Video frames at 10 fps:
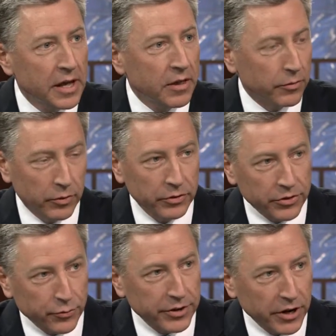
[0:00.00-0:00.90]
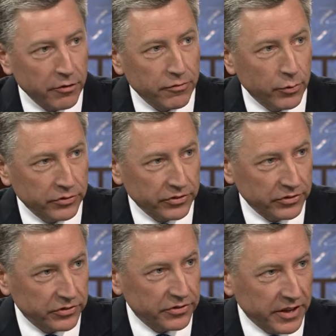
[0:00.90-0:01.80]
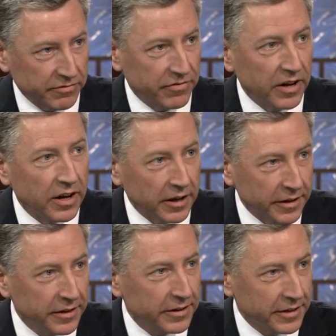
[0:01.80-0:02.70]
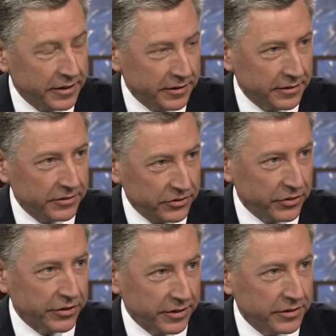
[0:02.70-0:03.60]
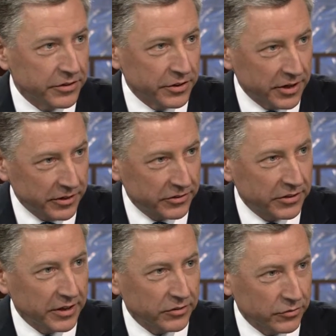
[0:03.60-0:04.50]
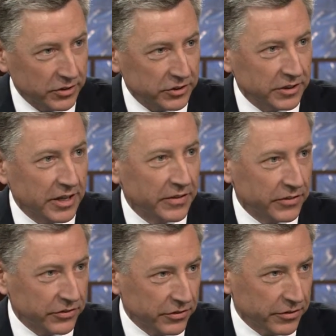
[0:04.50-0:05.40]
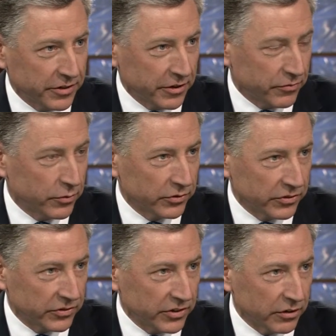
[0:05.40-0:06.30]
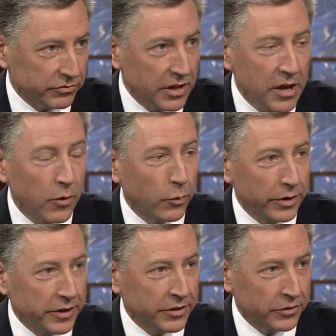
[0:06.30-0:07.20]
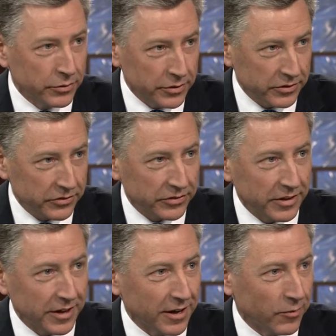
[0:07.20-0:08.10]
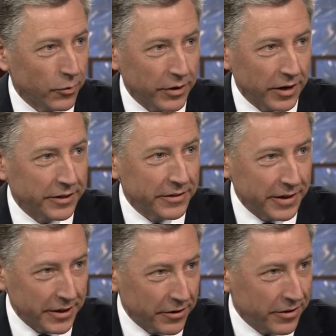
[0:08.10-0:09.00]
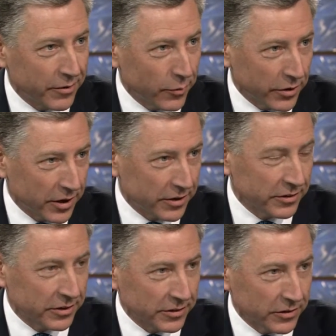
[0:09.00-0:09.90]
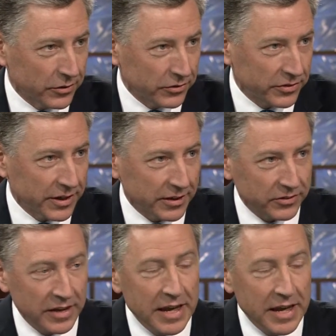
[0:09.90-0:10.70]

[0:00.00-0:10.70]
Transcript: There are only three air forces that fly in Syria the United States, Russia, and the Syrian Air Force itself. We didn't do this. Uh, we're not in that area. We're not conducting those attacks.